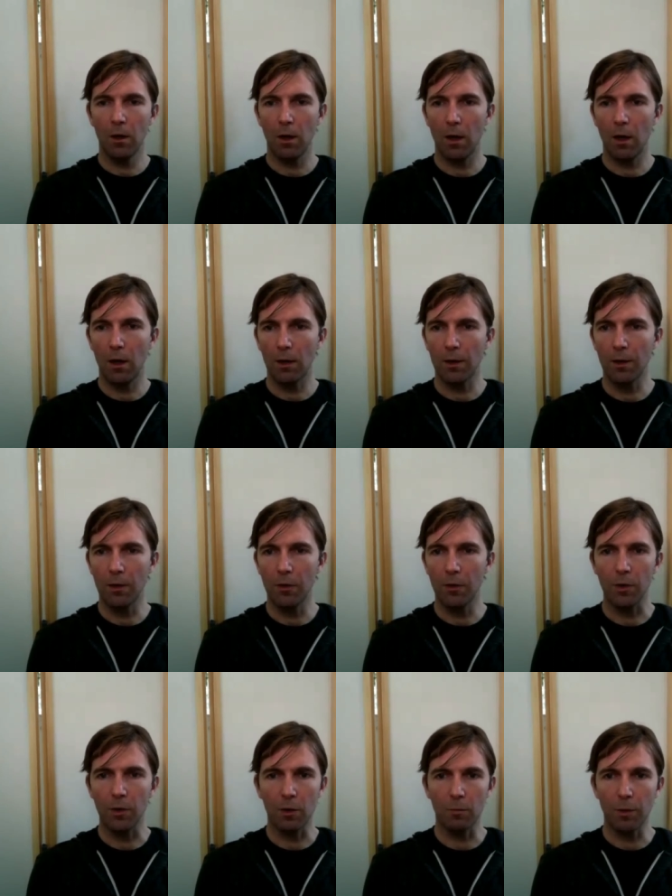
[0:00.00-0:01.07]
uh,
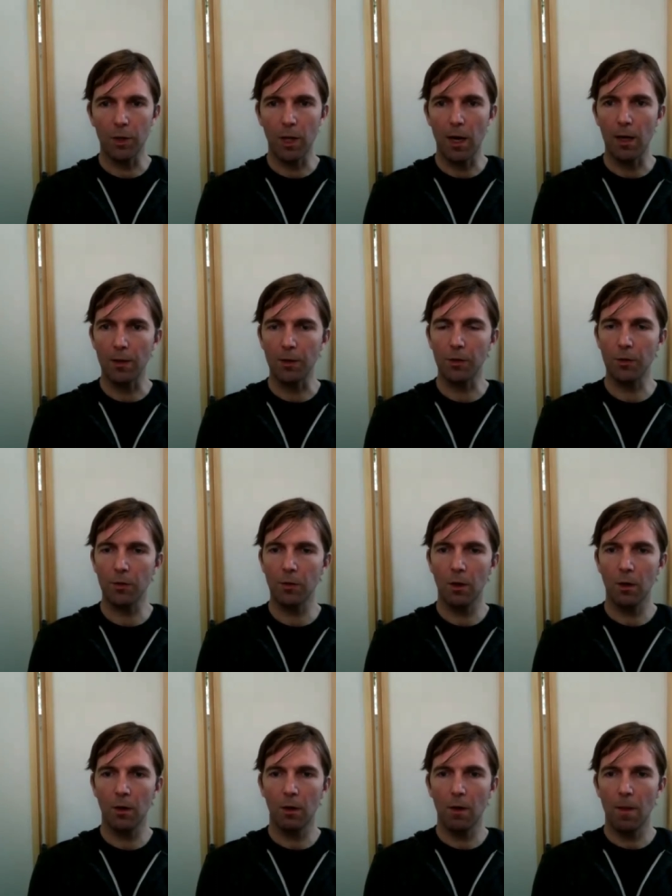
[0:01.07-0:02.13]
continuously compliance
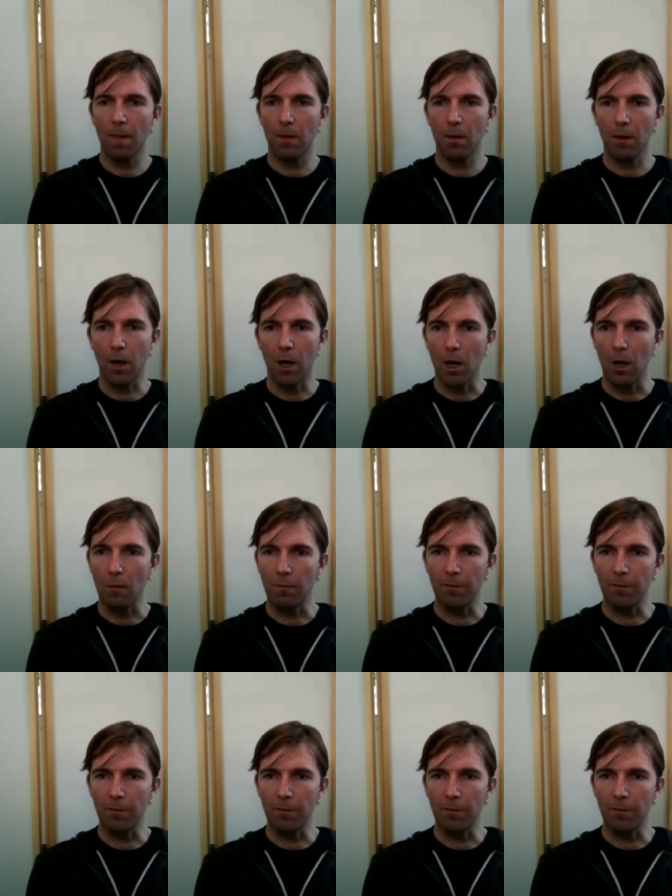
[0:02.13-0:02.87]
arm,